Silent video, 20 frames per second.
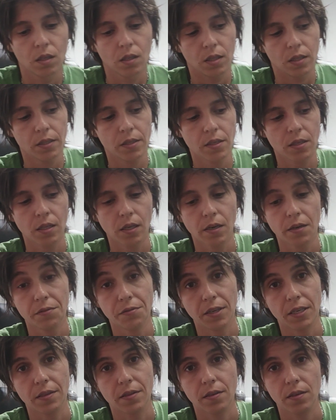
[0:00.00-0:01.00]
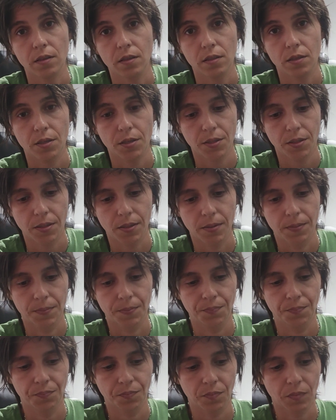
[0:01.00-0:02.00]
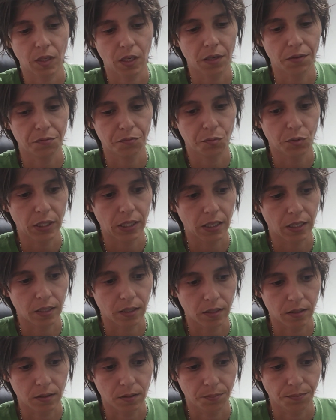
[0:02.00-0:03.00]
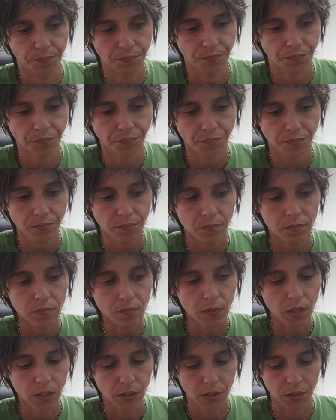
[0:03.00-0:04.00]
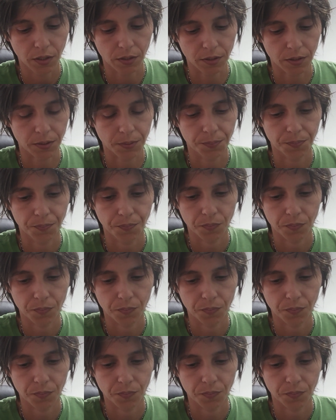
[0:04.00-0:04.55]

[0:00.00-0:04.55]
let's clarify things if we can here.